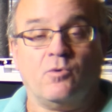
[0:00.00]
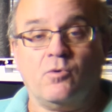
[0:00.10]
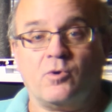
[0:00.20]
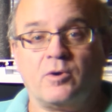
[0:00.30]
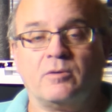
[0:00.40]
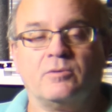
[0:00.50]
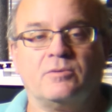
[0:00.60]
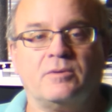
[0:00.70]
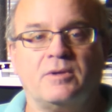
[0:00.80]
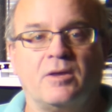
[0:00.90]
or
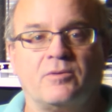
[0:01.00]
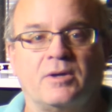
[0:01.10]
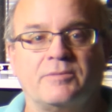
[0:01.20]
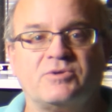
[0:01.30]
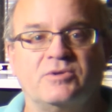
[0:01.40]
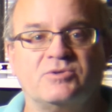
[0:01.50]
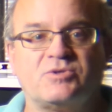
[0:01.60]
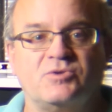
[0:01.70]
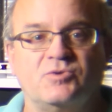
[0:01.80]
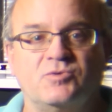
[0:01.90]
the other option is
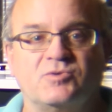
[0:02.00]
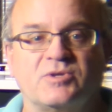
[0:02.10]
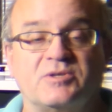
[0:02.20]
to use a